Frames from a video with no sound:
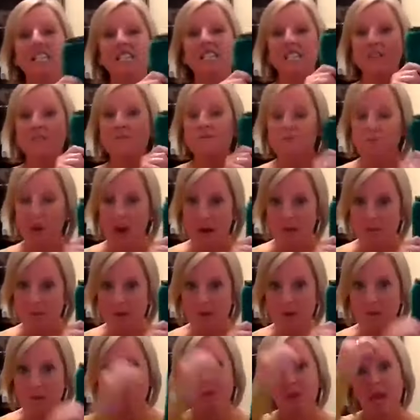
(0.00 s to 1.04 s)
into the
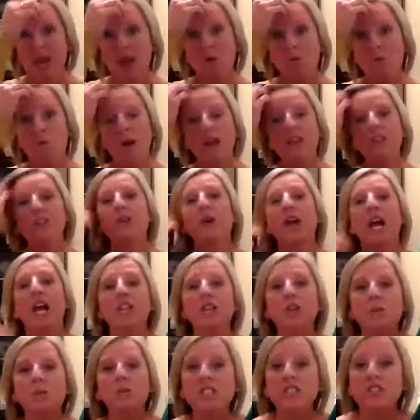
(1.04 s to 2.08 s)
fiber. When your
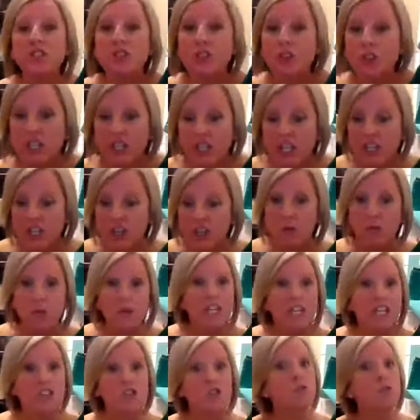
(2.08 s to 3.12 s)
ENJO is dirty, you
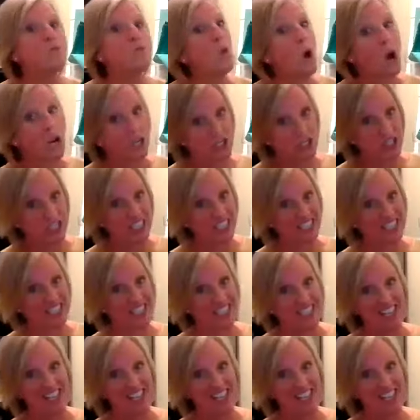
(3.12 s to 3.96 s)
need to wash it.